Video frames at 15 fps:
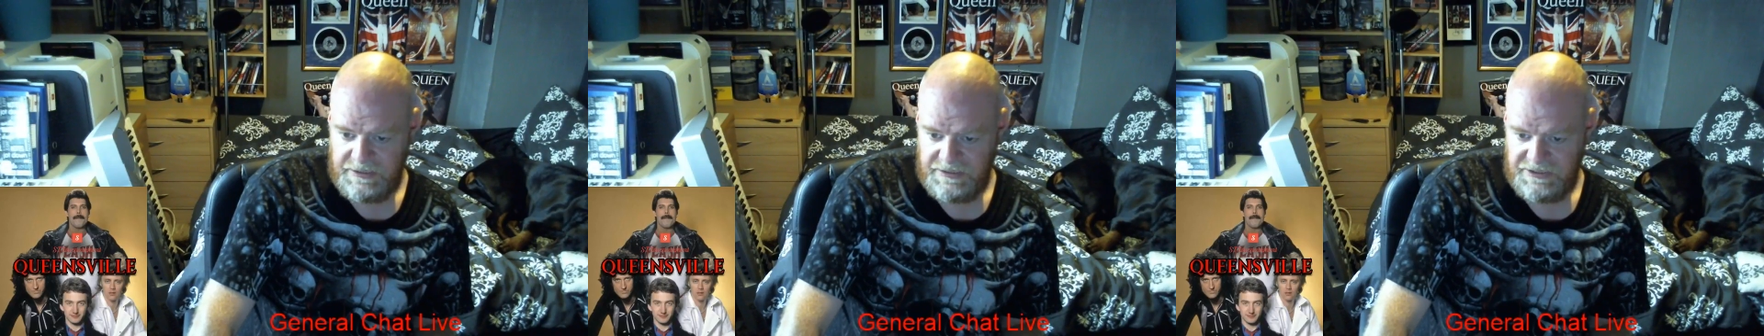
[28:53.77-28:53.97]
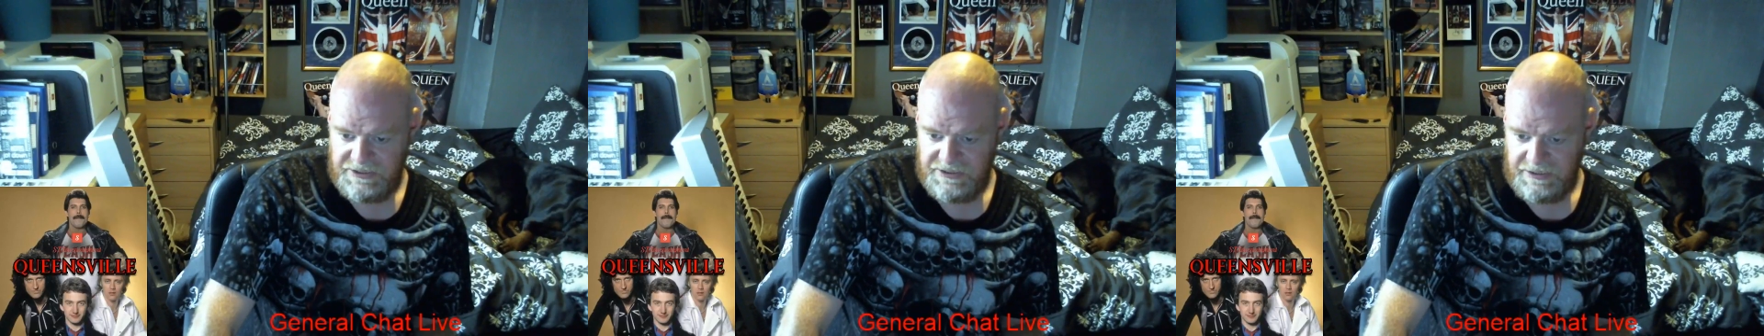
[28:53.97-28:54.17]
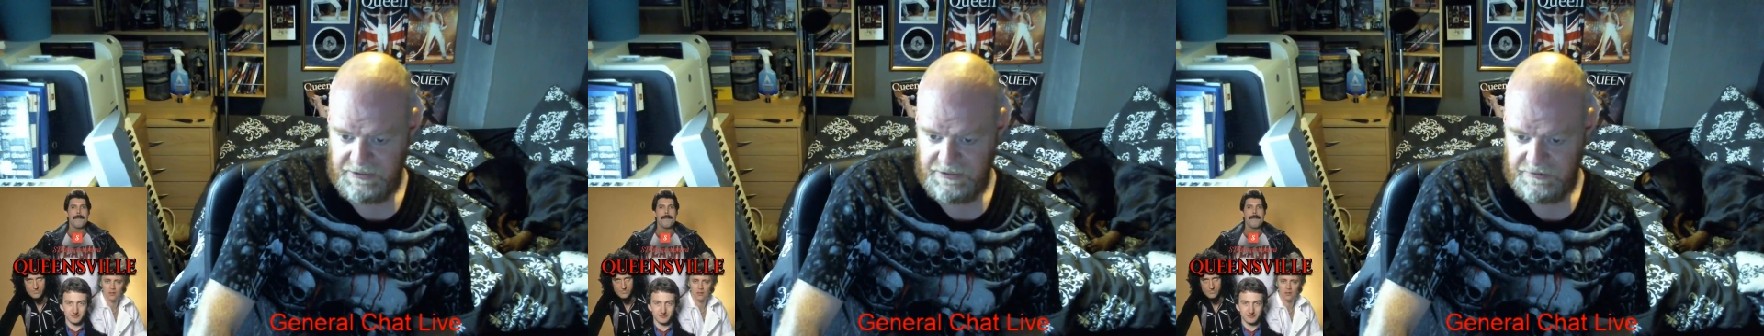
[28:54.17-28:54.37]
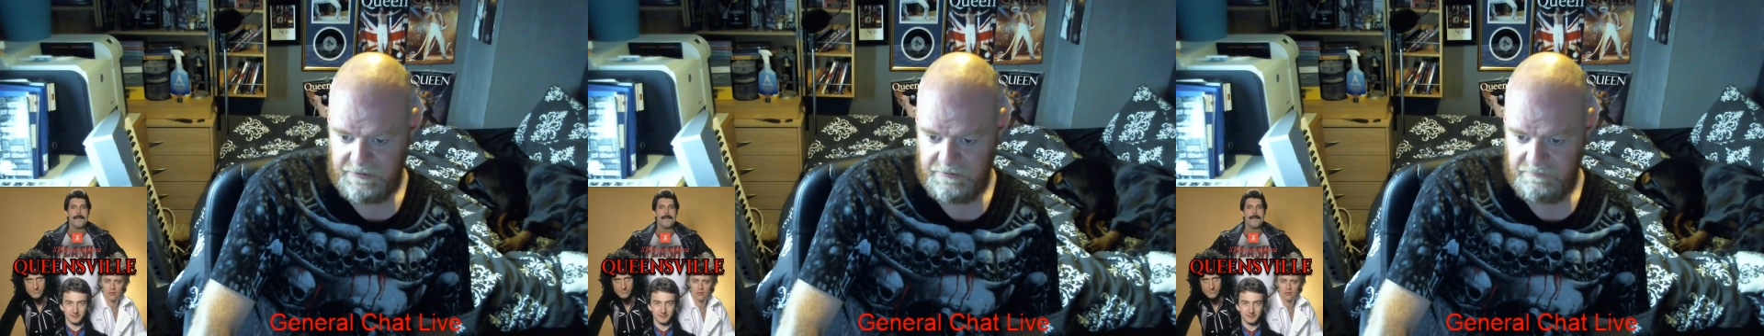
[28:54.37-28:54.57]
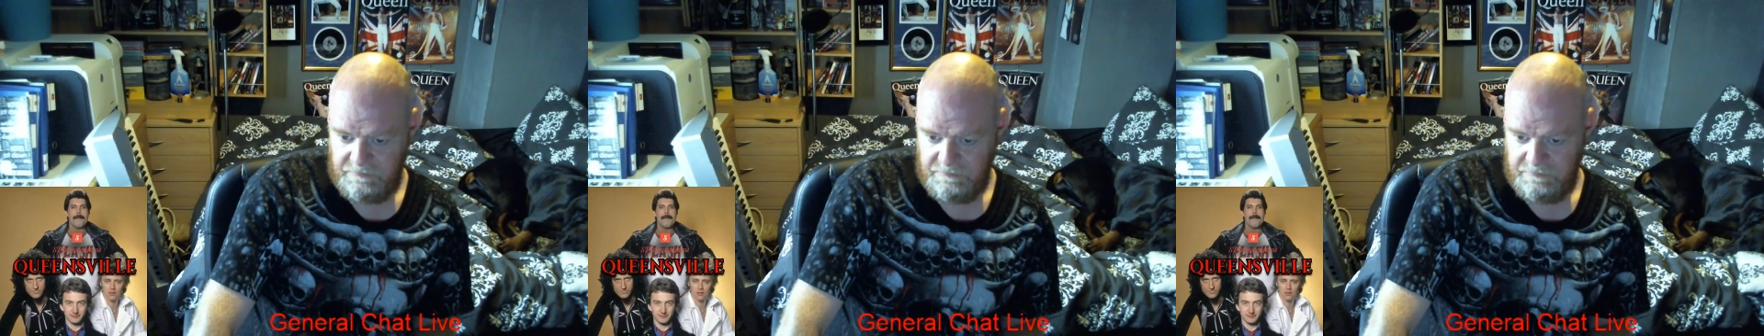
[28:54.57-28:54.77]
this thing.
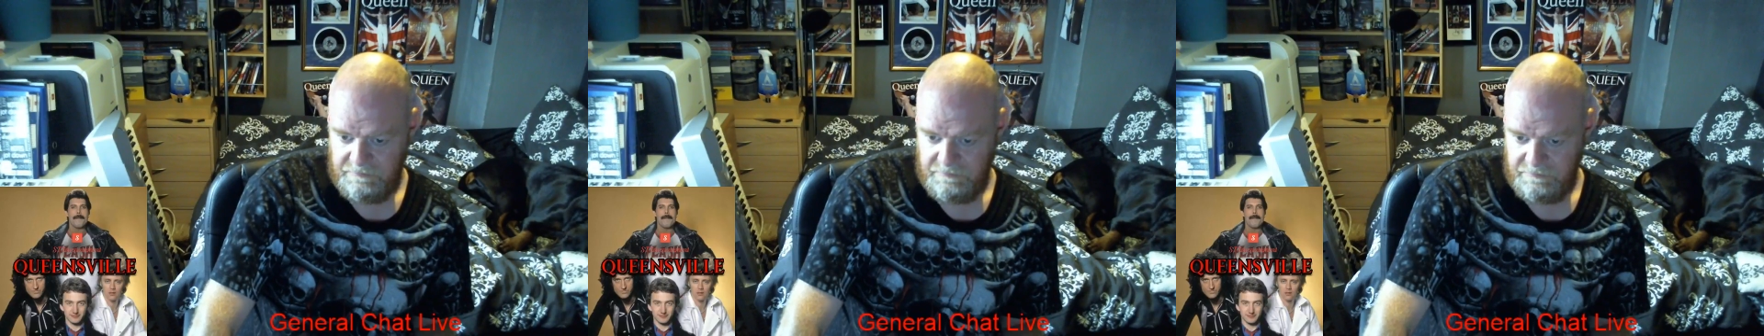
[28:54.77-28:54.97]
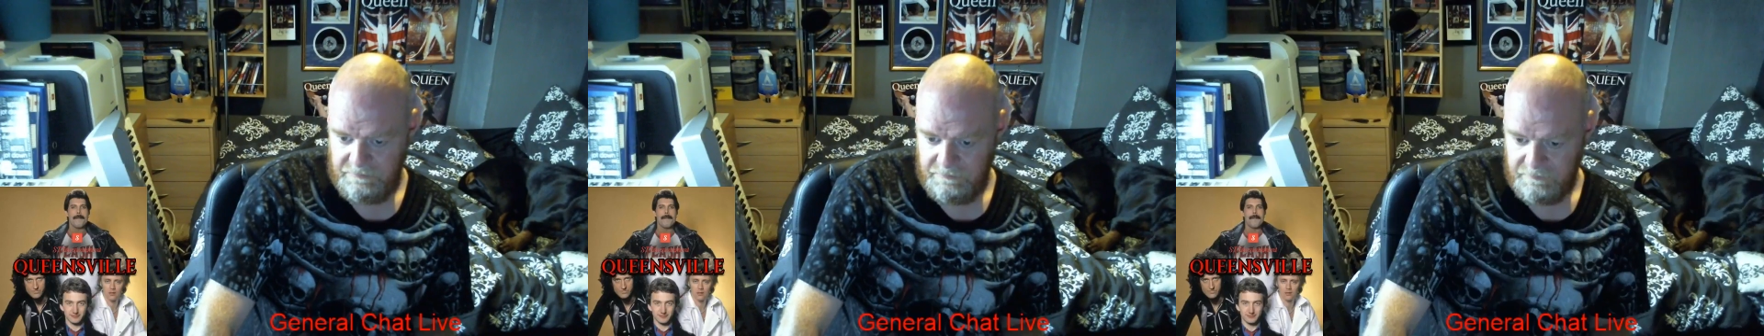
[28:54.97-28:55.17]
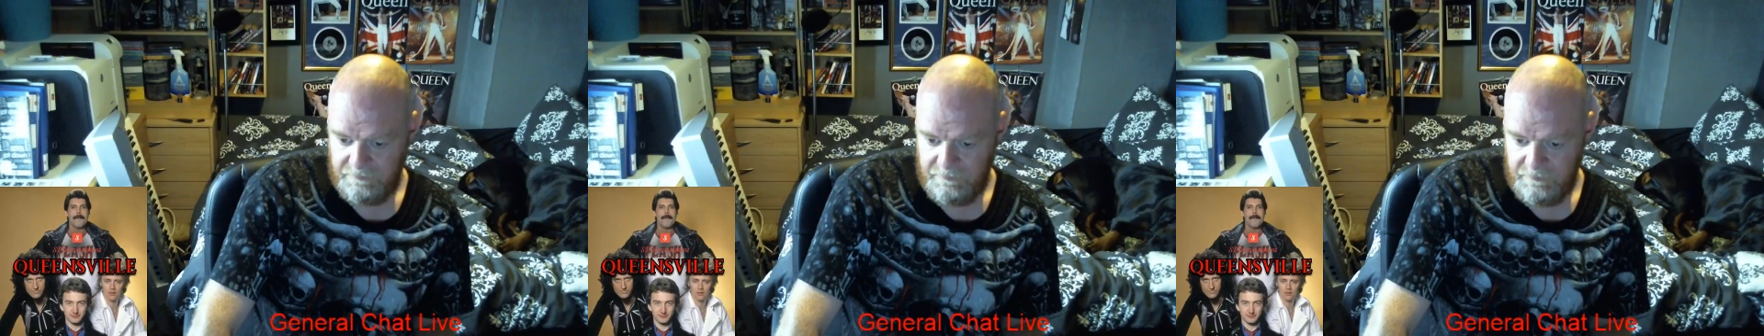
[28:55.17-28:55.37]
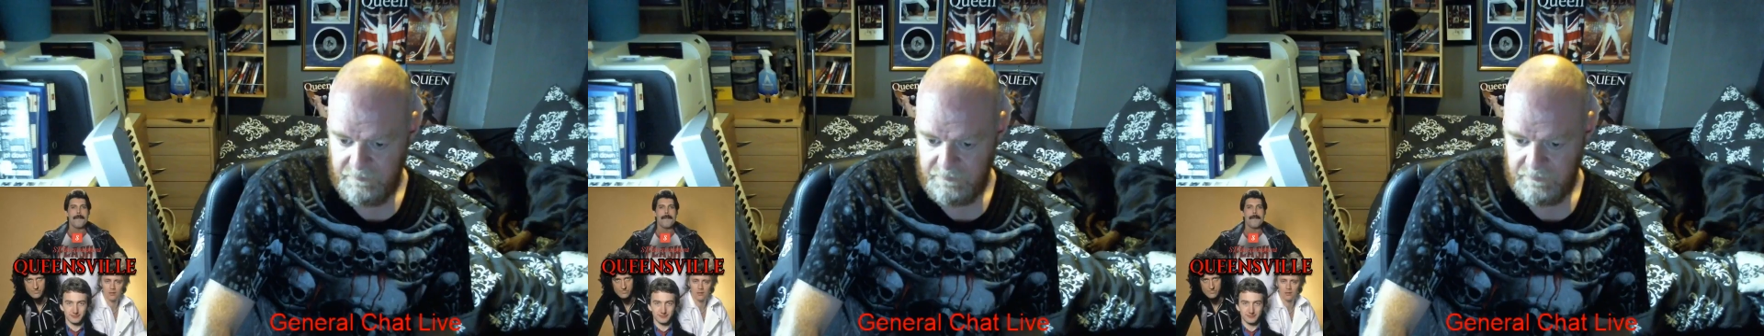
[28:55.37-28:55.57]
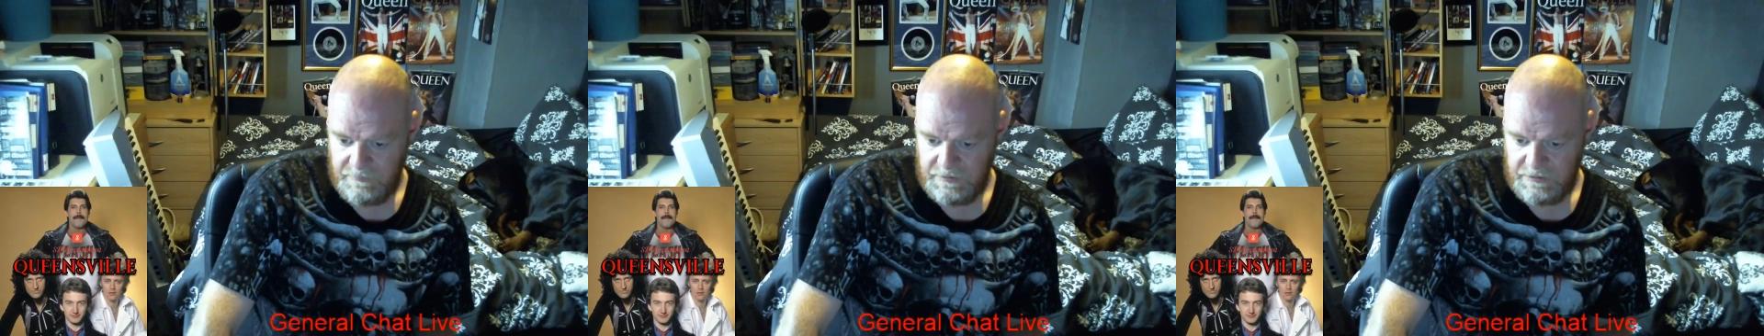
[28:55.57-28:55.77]

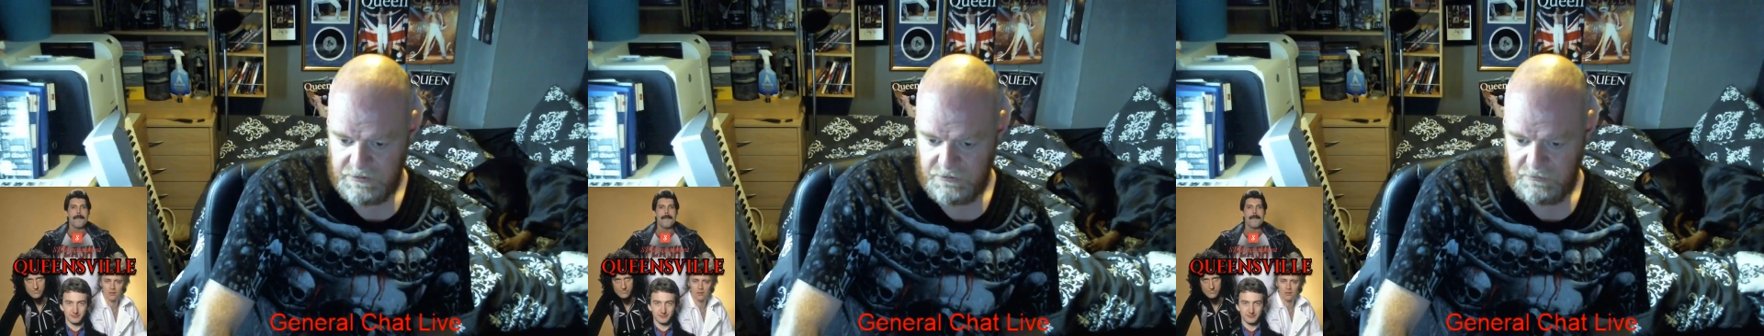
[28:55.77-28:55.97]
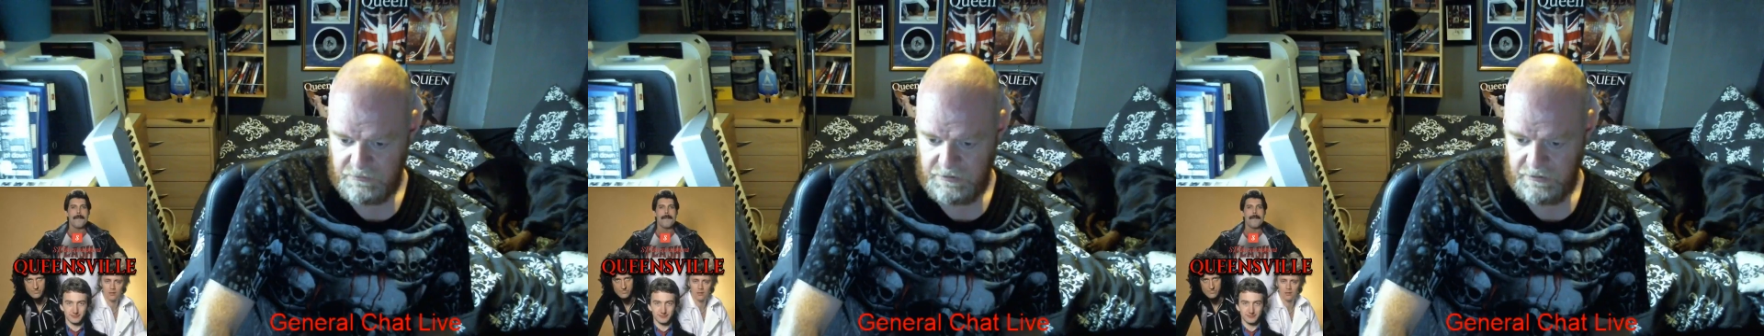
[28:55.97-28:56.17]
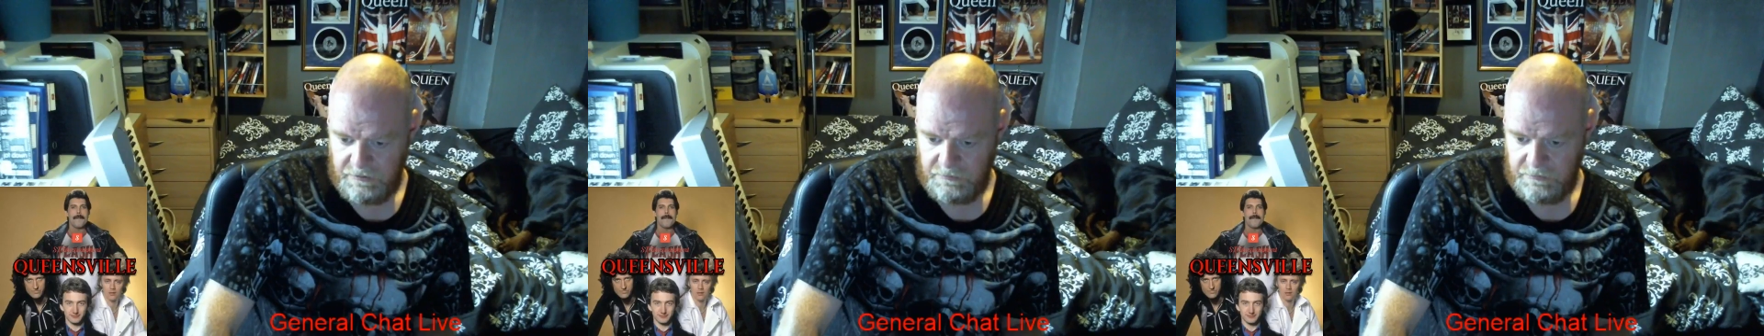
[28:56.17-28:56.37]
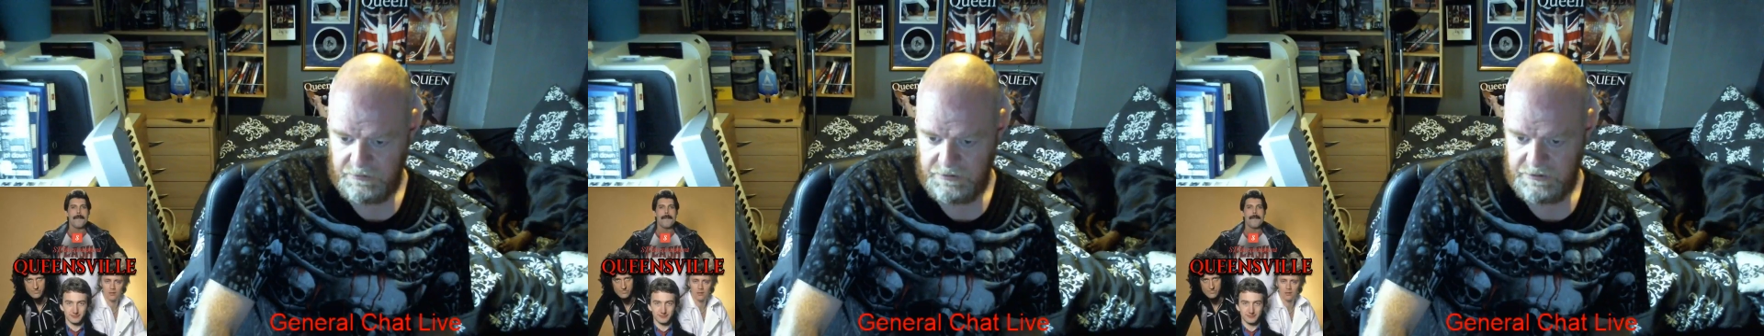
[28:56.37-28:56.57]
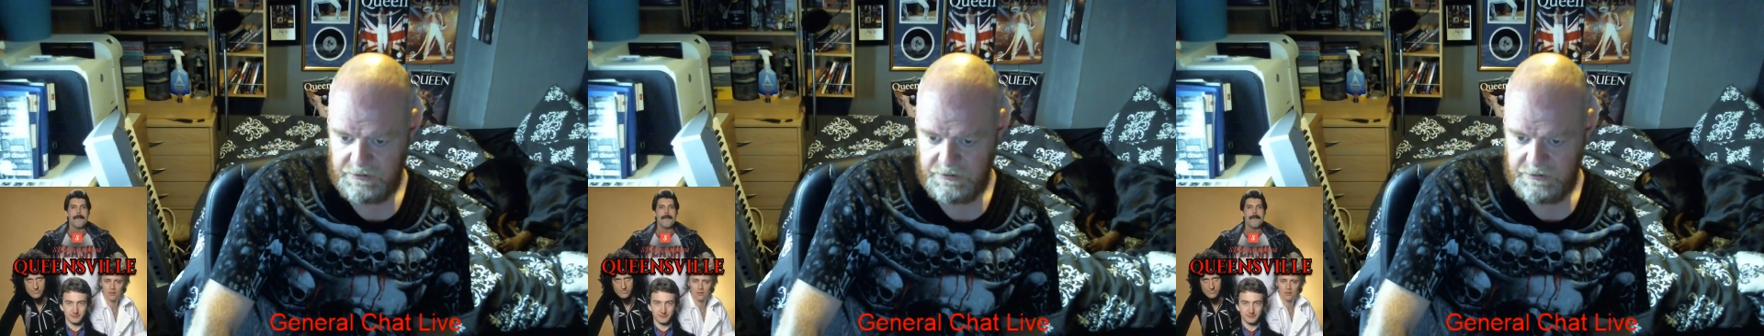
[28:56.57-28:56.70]
Let's go to the artwork.